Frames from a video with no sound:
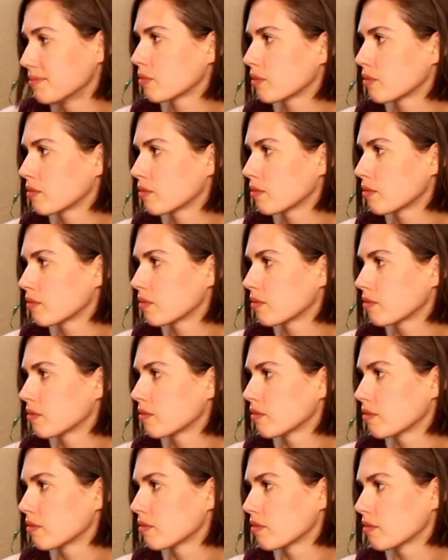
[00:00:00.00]

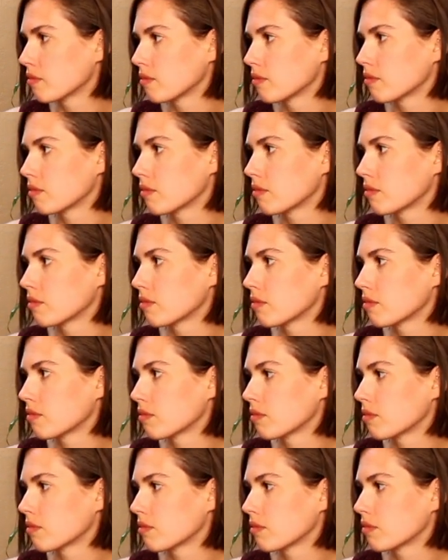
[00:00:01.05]
[no speech]